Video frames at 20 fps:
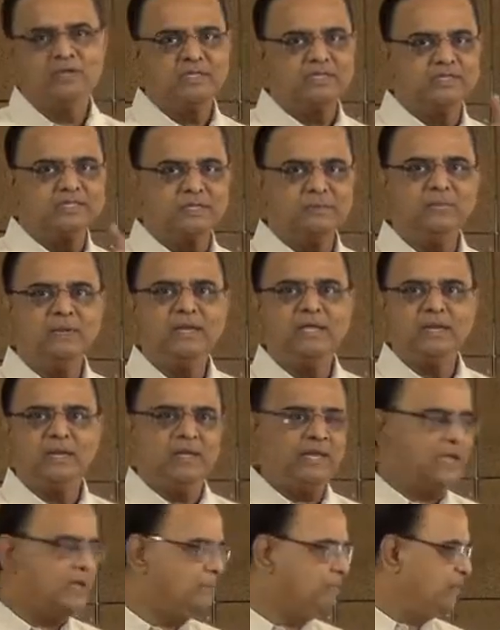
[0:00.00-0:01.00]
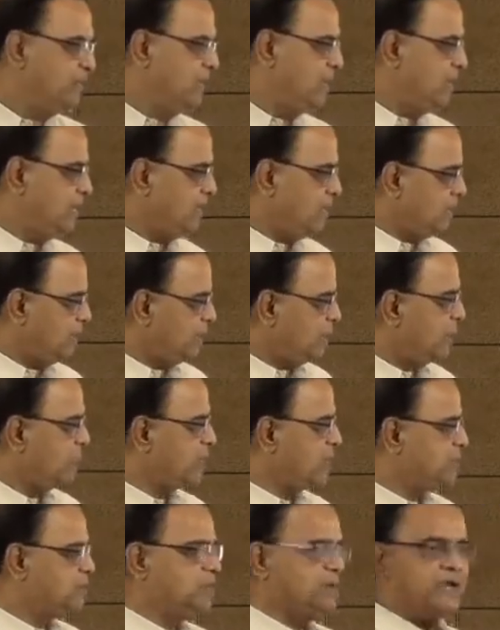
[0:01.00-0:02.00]
Similarly, in
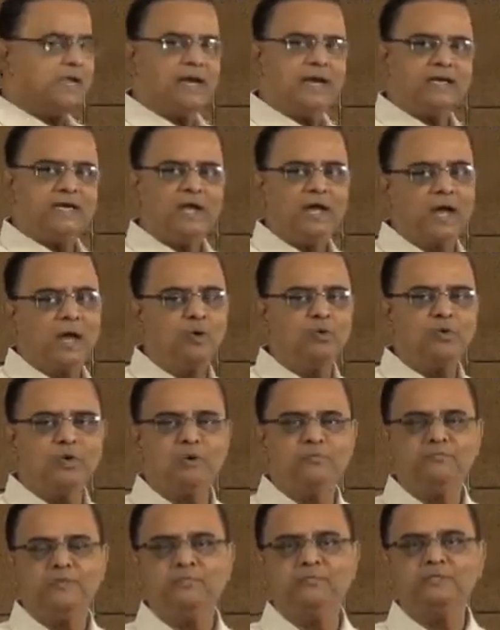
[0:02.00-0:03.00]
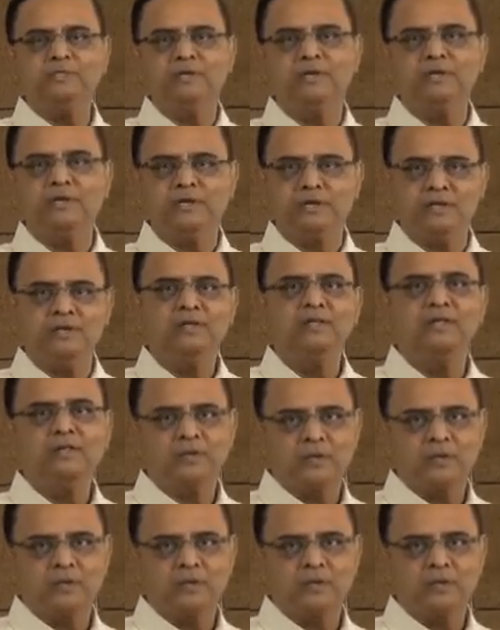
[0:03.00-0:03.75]
order to get outcome from children,